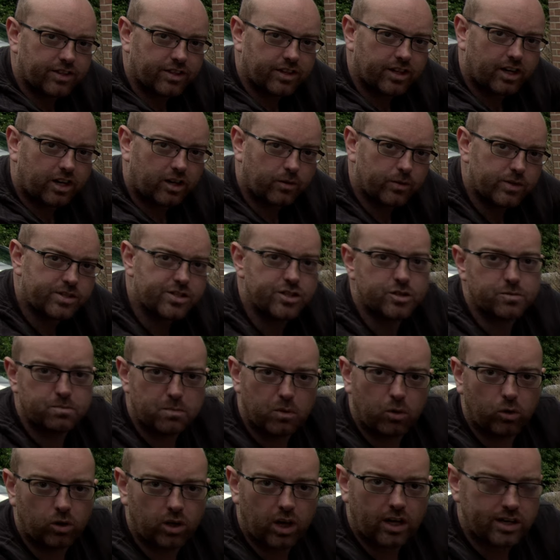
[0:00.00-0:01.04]
the car, which is
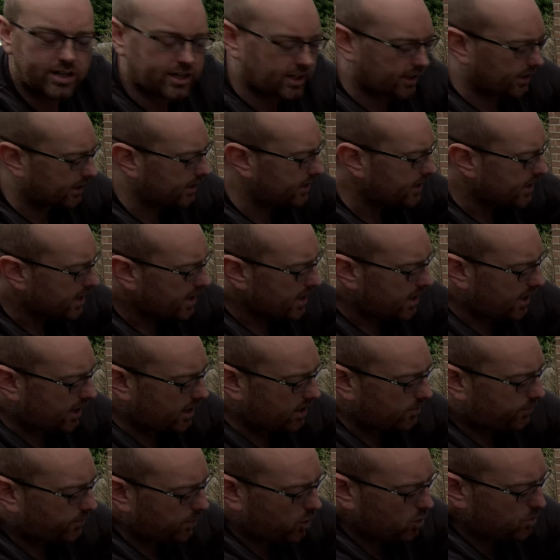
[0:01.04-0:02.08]
more likely. And
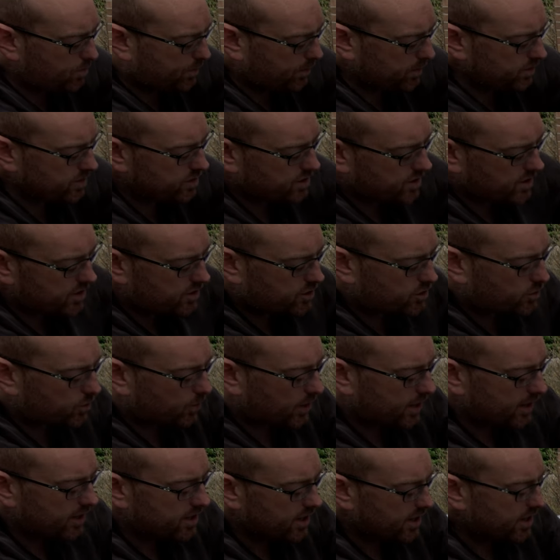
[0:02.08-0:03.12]
if it opens this
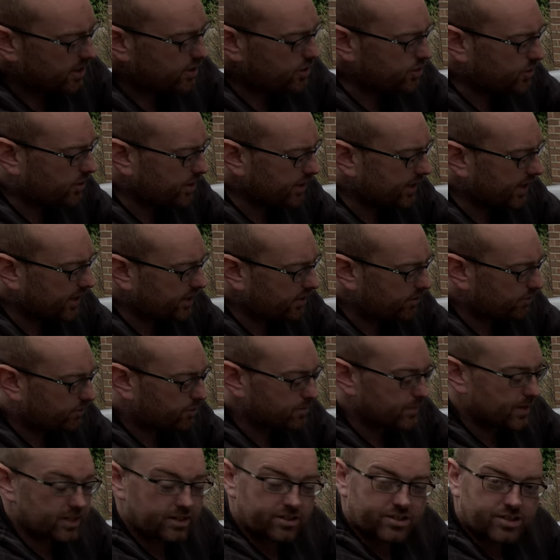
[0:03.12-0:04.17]
way, you can get in from
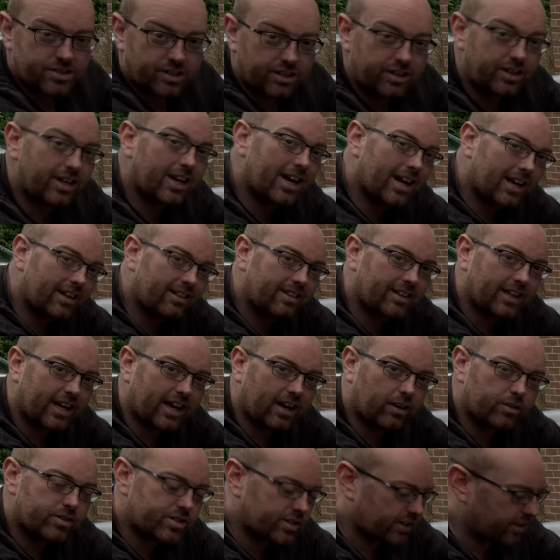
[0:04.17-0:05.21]
the inside and the
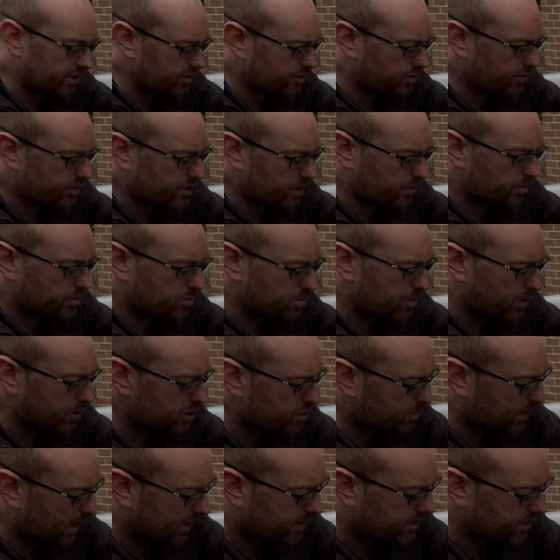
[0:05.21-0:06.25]
outside. So it seems
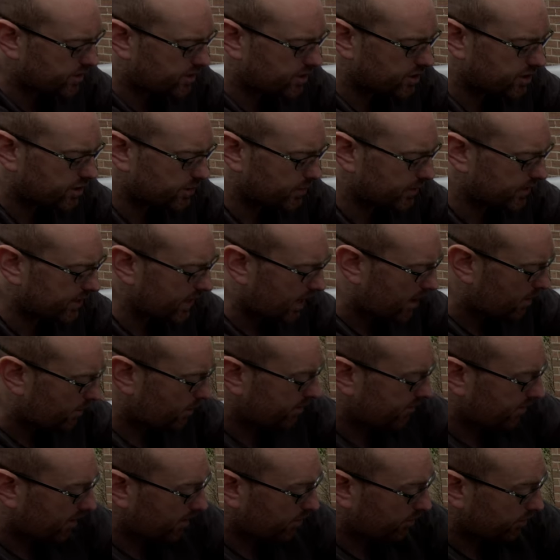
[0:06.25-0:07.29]
much better to do it that way
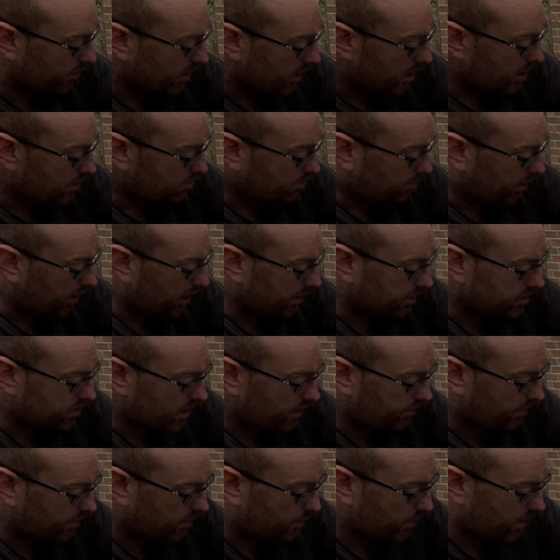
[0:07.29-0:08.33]
around. Plus,
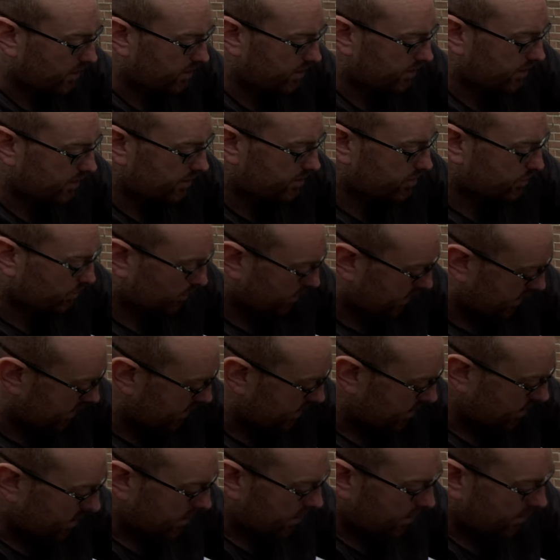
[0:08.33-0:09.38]
if it went this way,
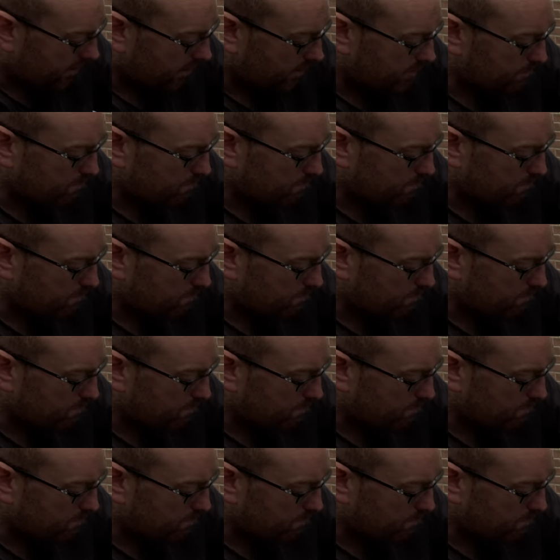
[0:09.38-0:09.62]
there